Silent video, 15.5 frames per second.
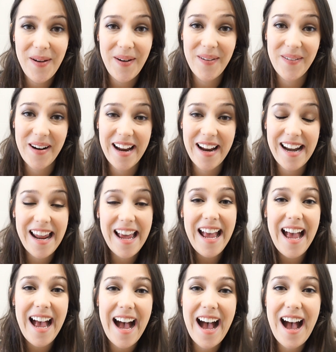All right,
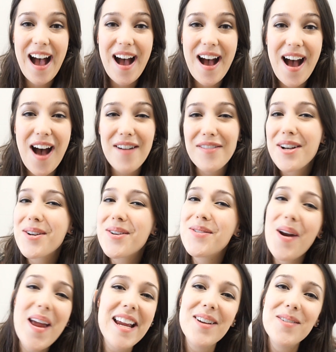have a
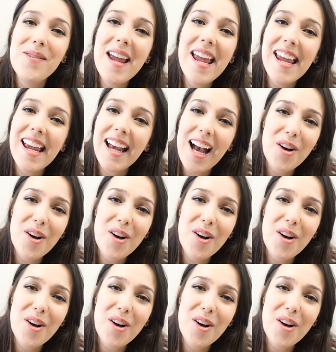great week.